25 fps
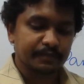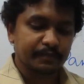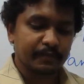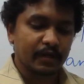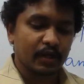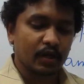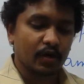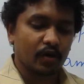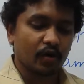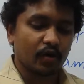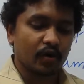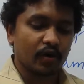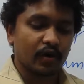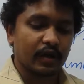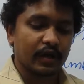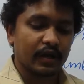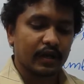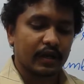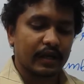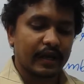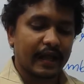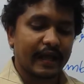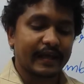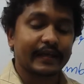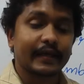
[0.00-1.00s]
below
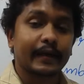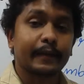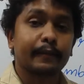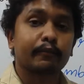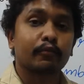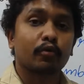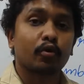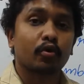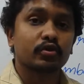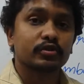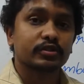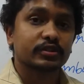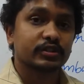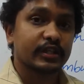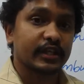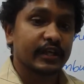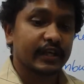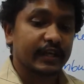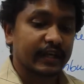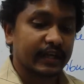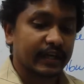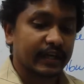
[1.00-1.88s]
like a mossy